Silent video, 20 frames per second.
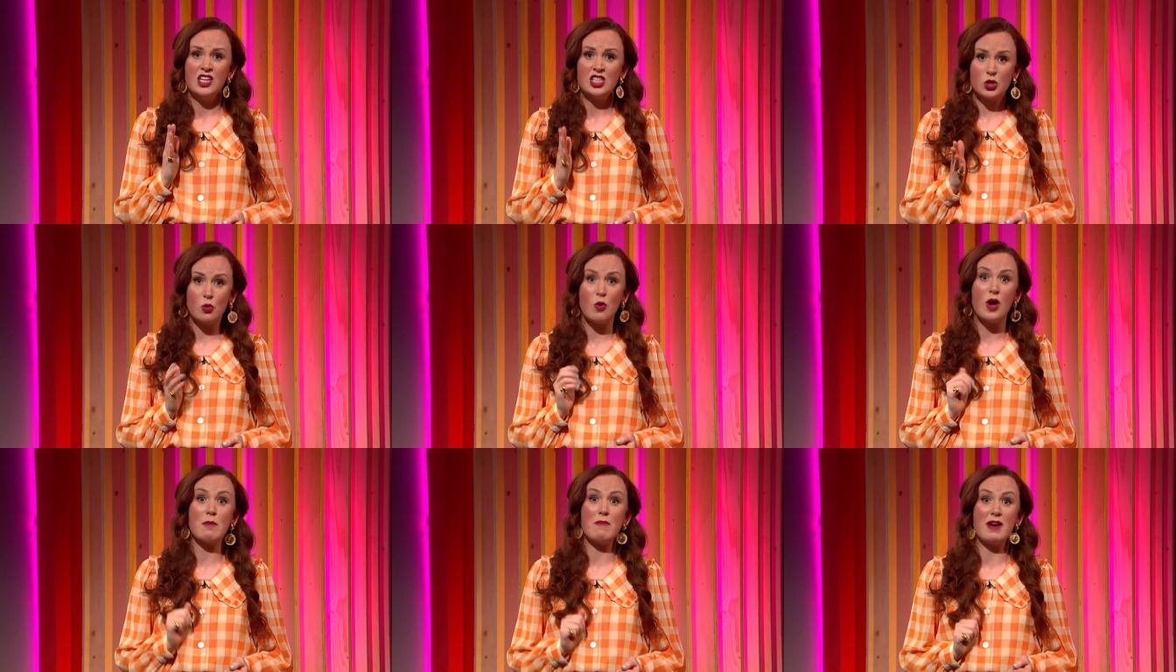
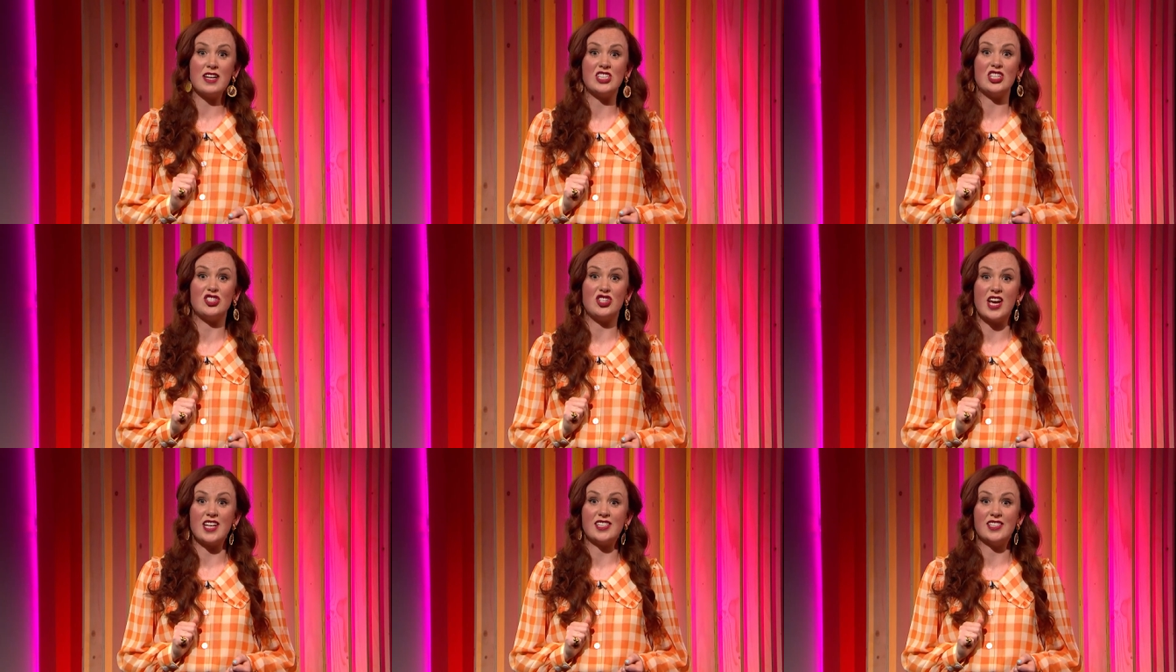So what am I
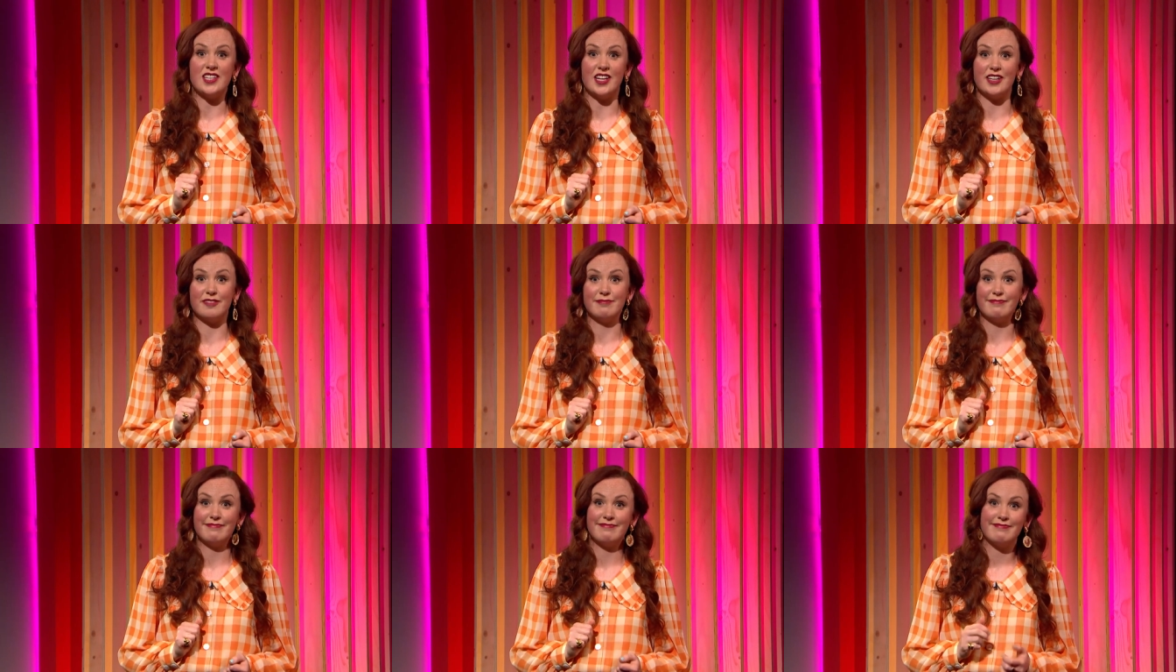
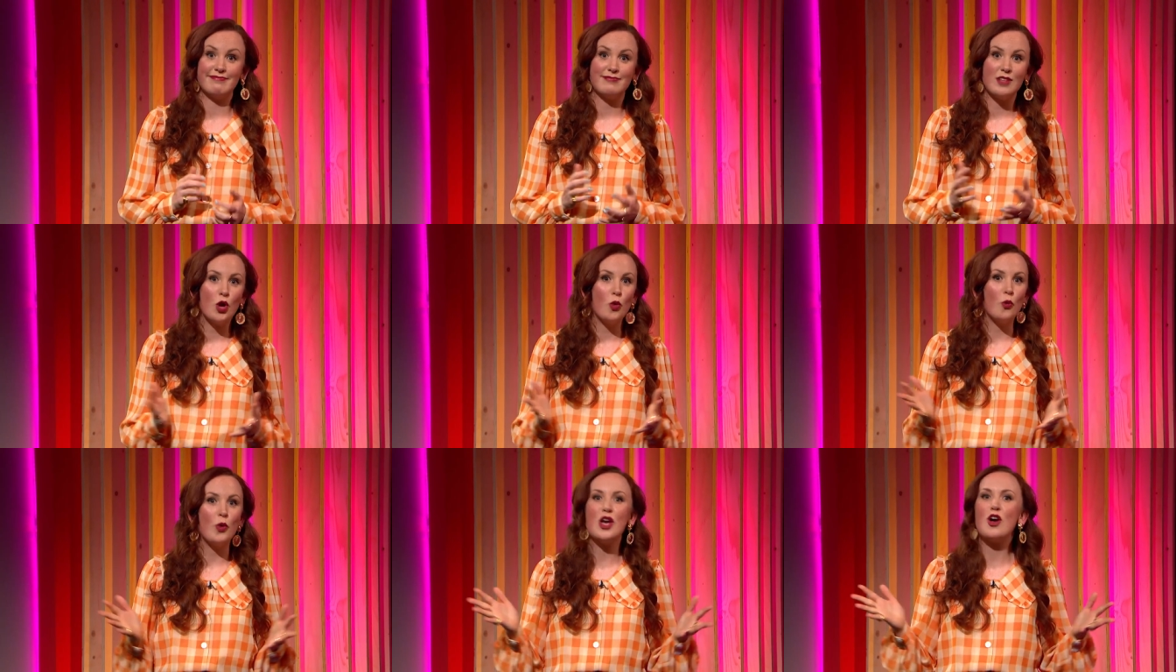suggesting?
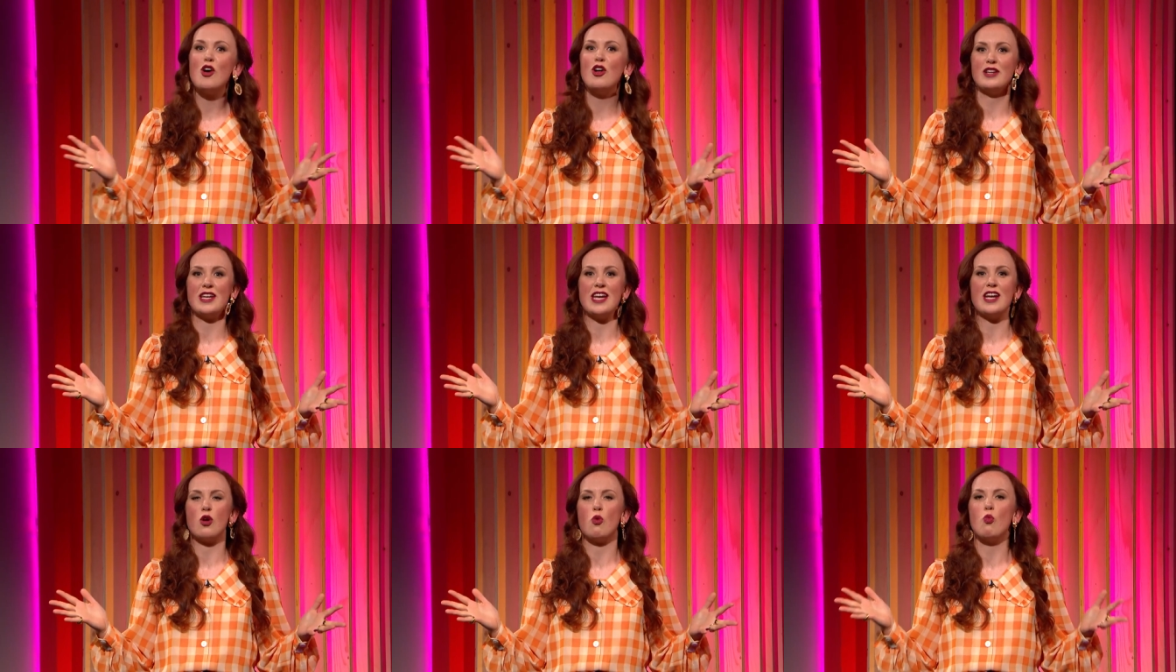We all
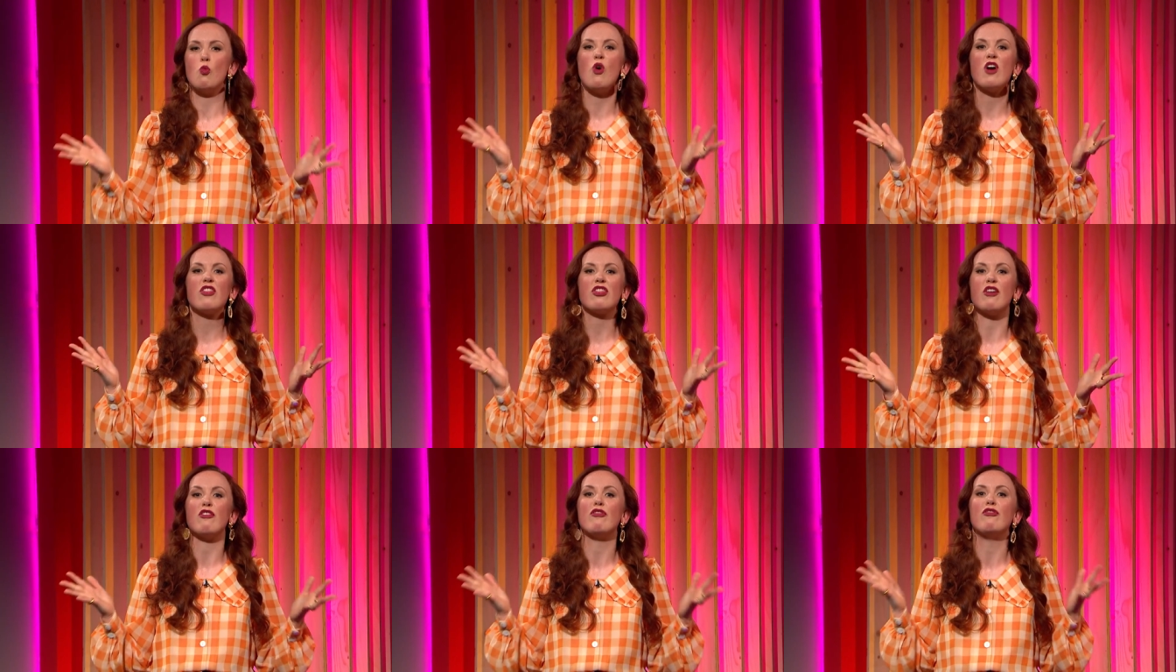need a
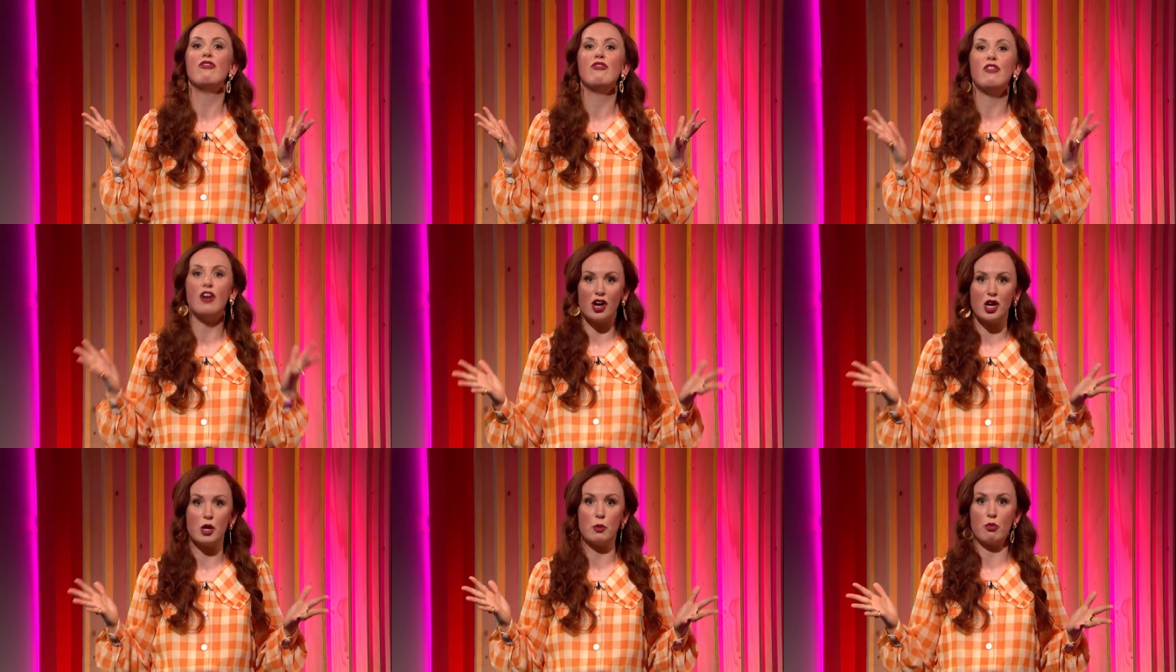what the
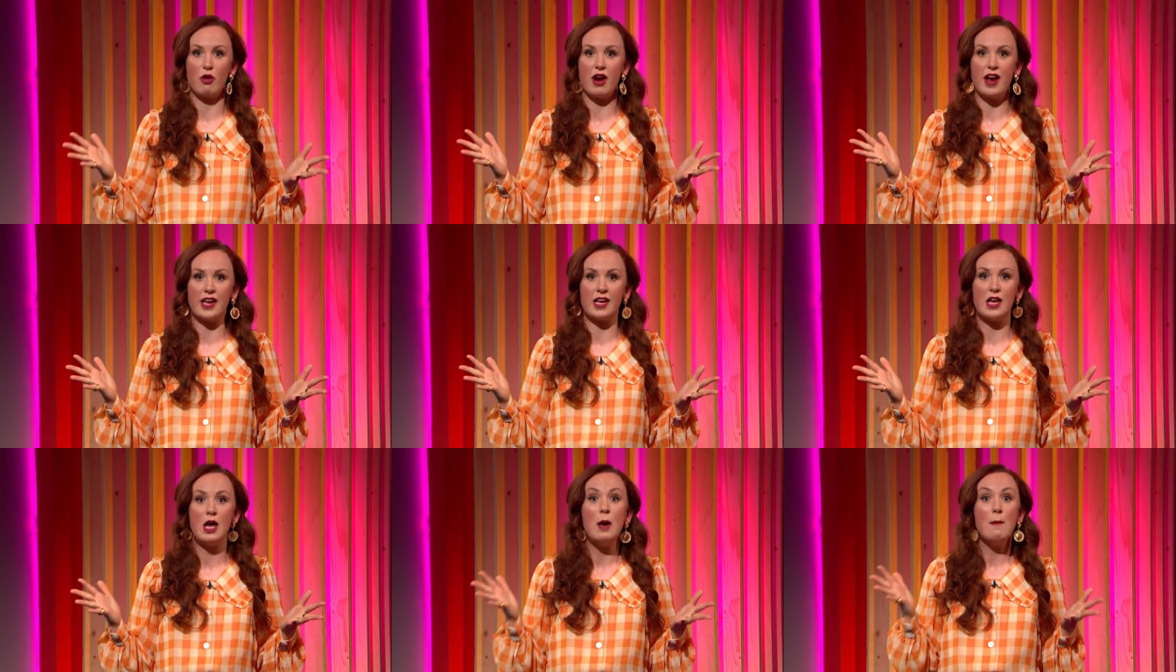fuck
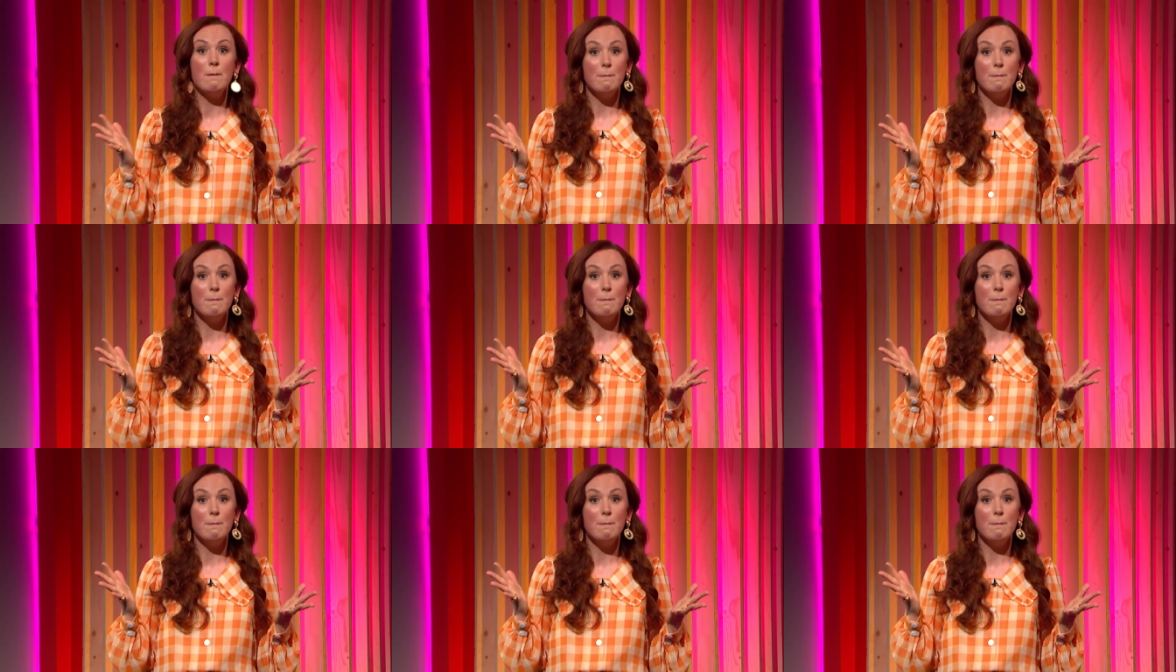break.